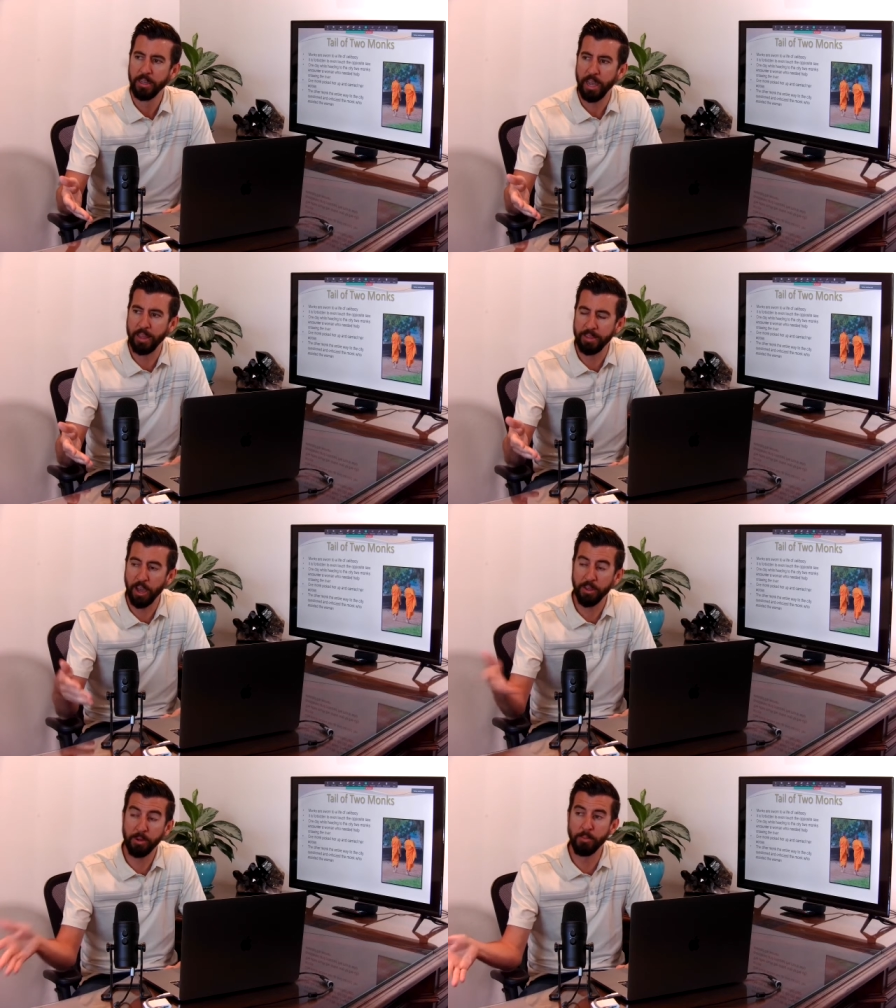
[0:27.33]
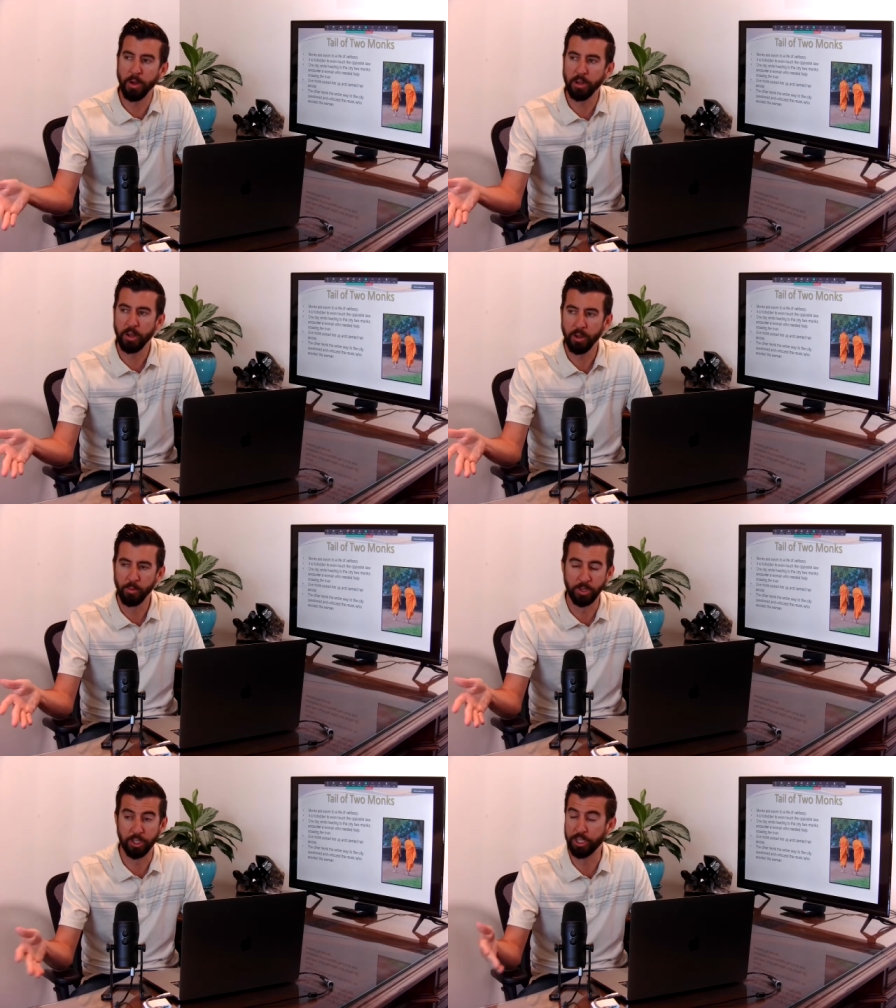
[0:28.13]
and the other monk
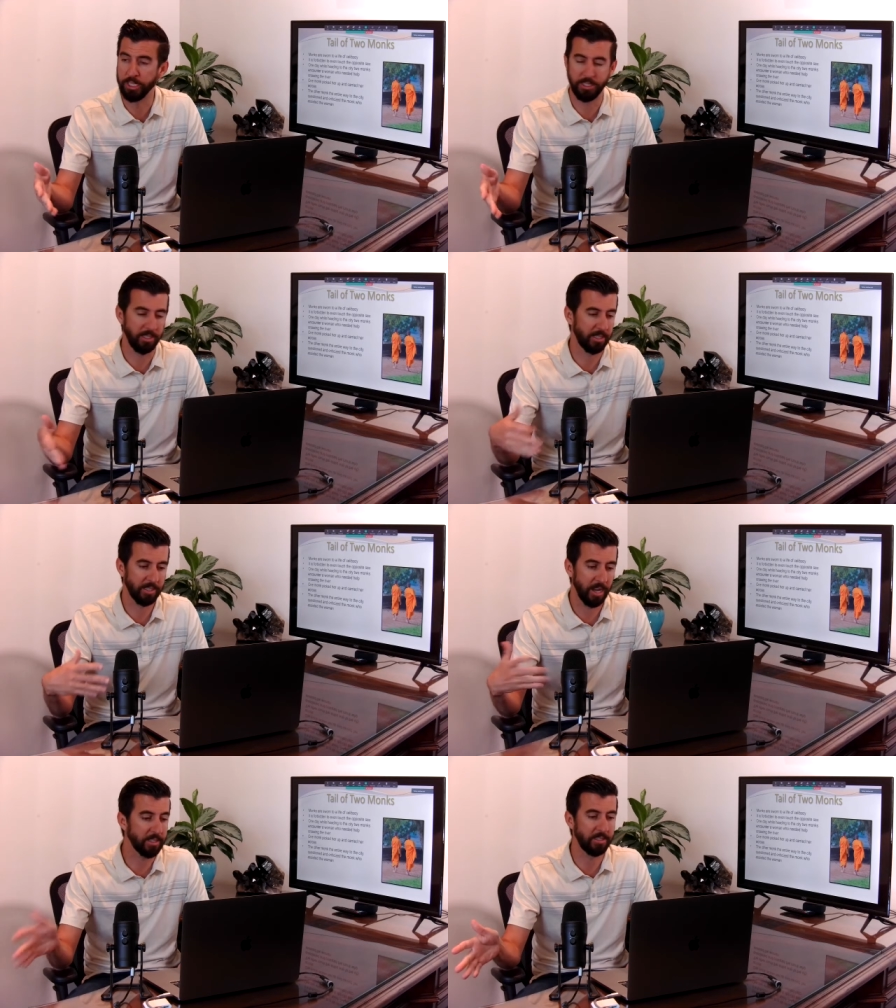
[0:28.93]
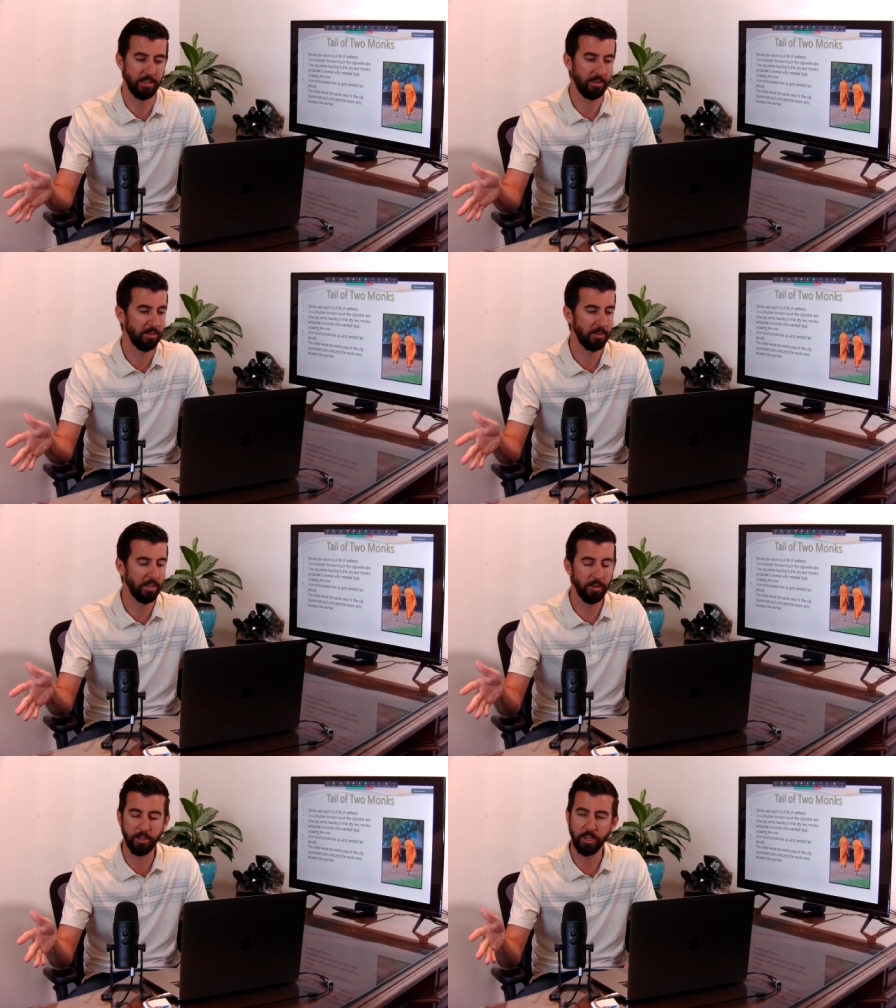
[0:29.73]
was just disgusted
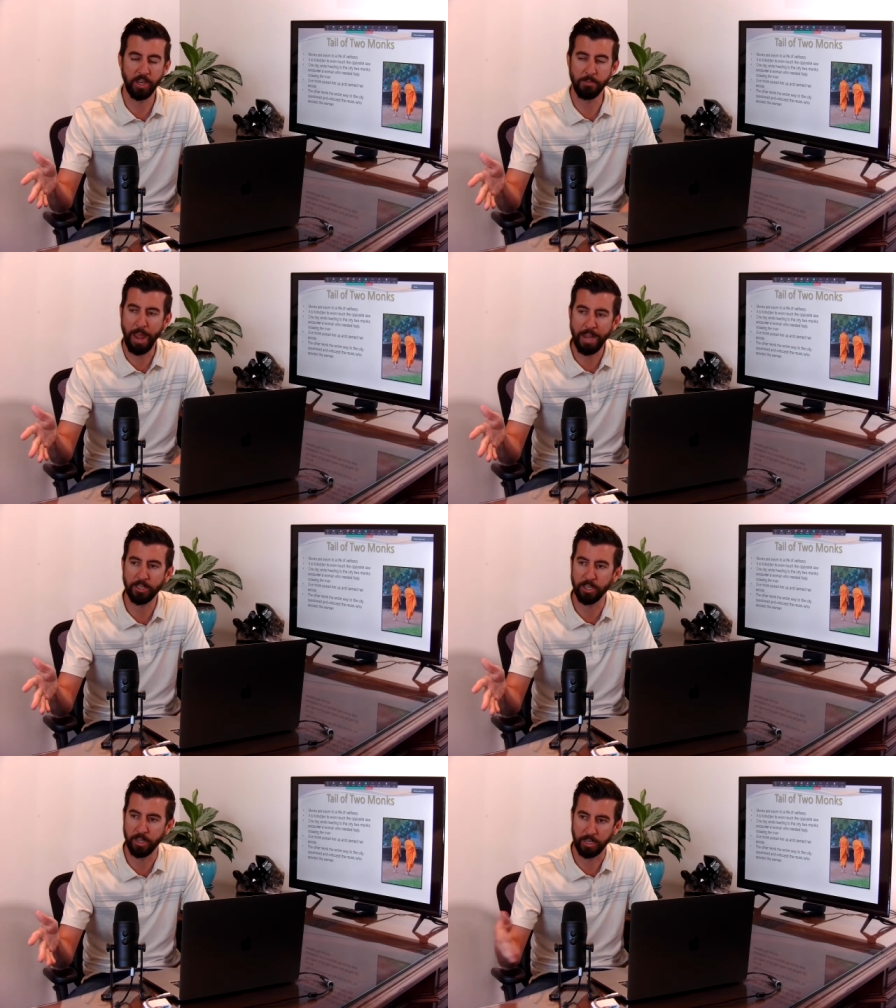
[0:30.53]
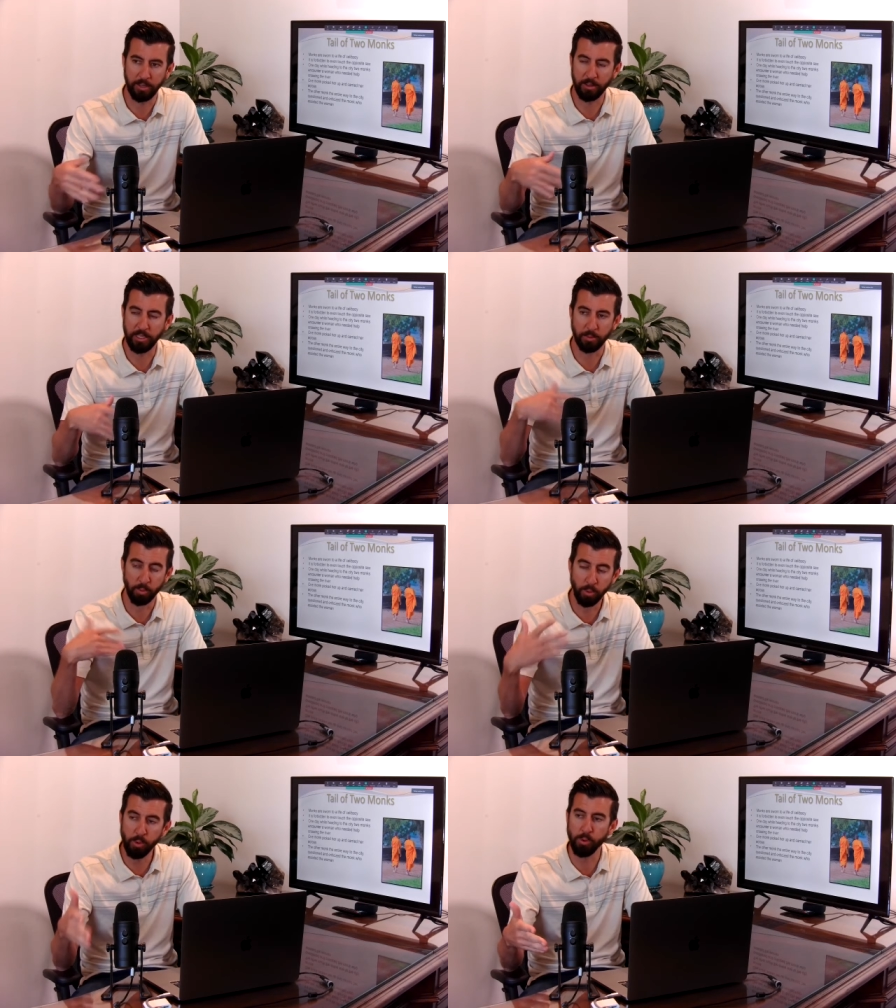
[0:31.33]
you know, you can imagine like these
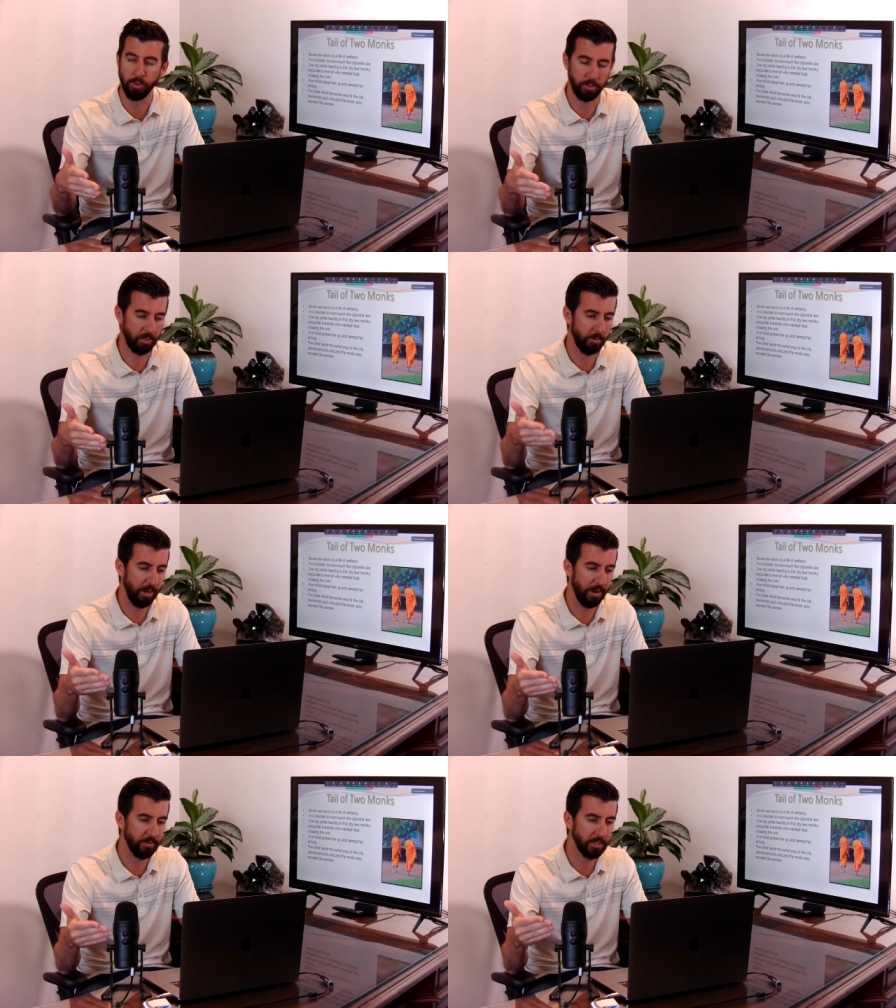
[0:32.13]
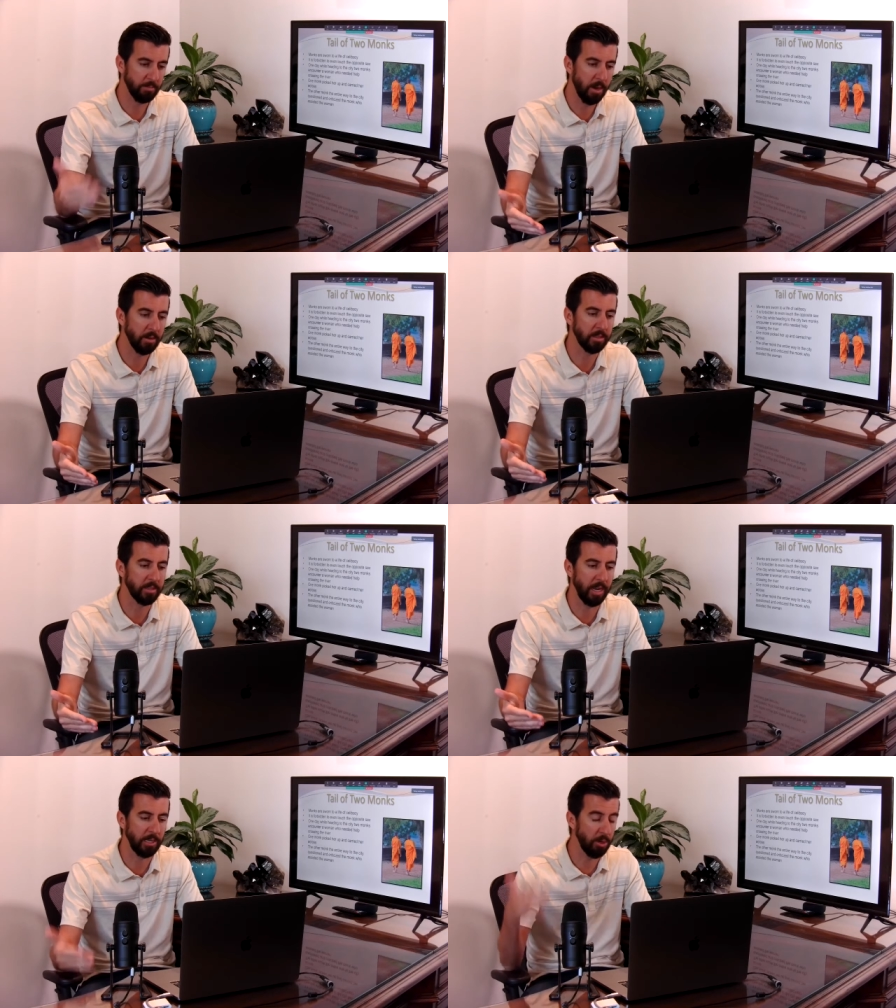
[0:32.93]
rules that we have as
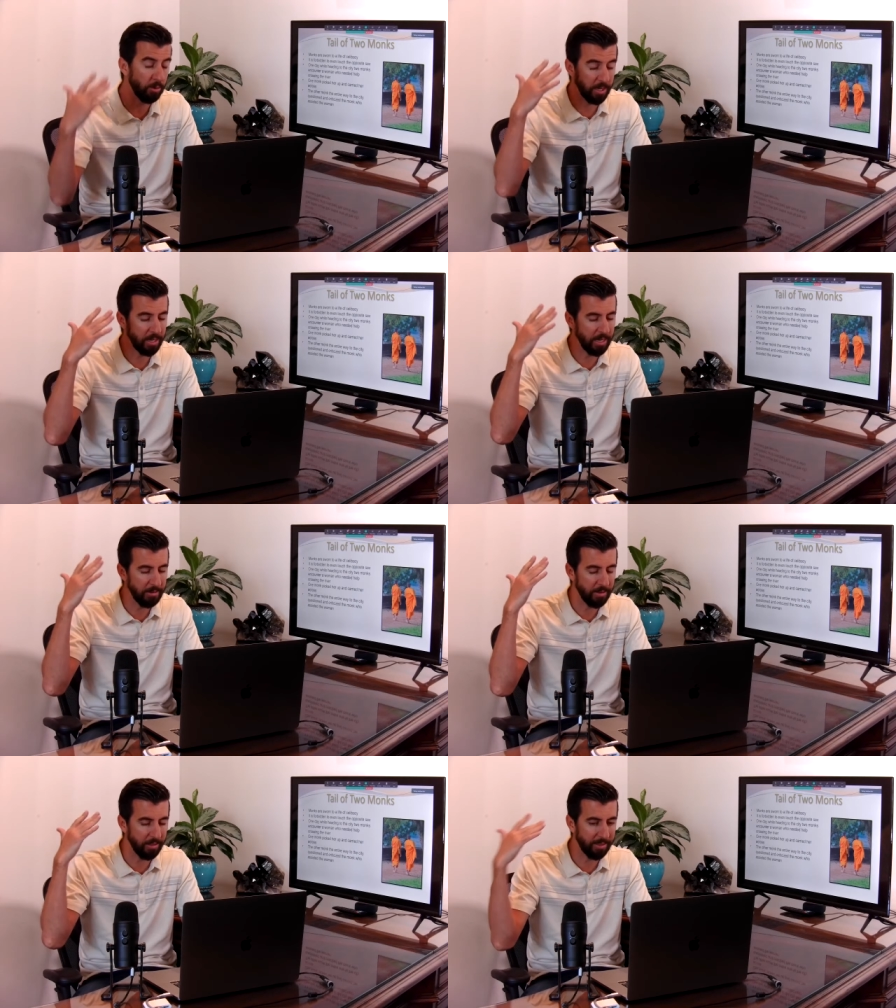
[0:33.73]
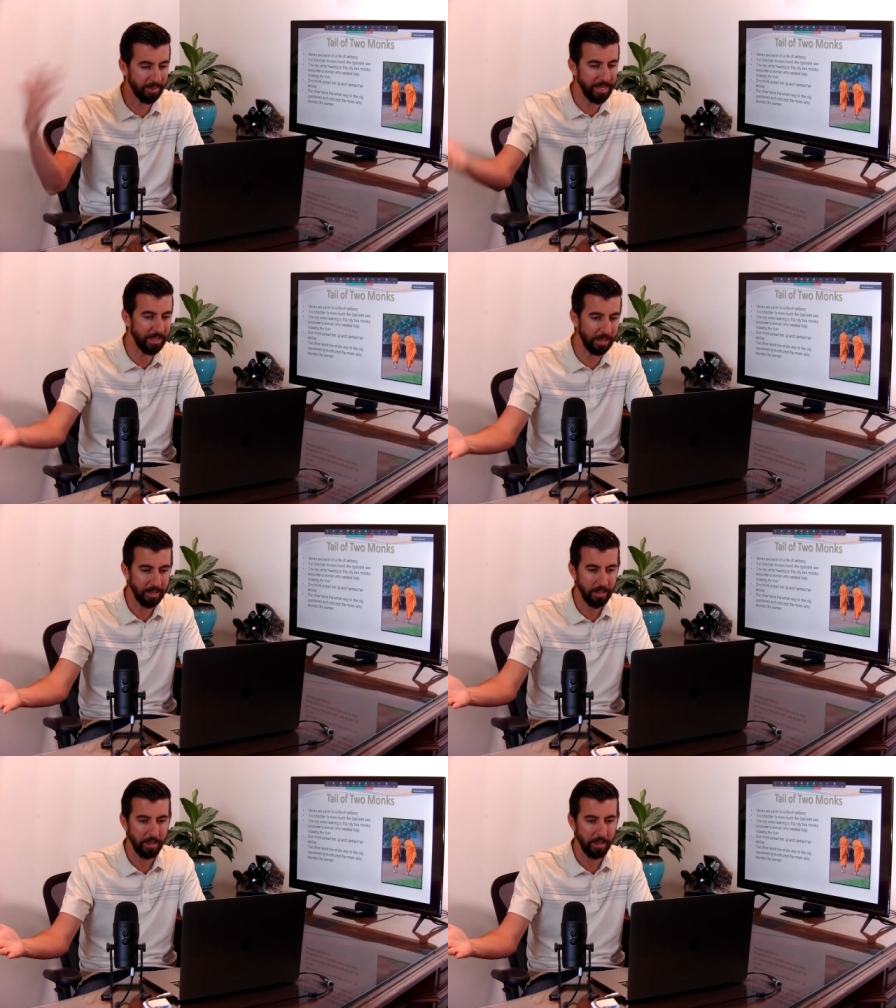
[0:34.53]
monks, and you didn't even think